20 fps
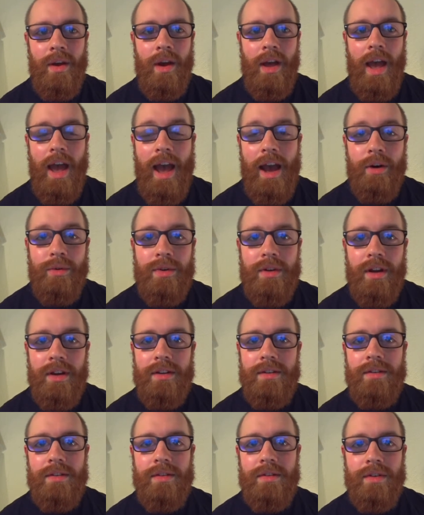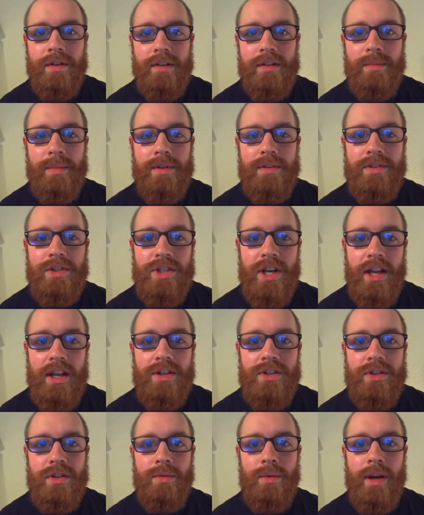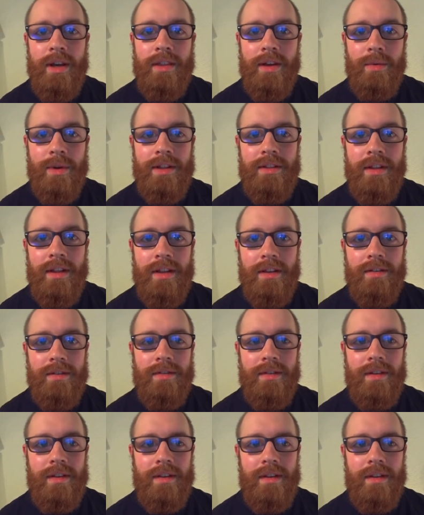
How does Christmas change the way that we live?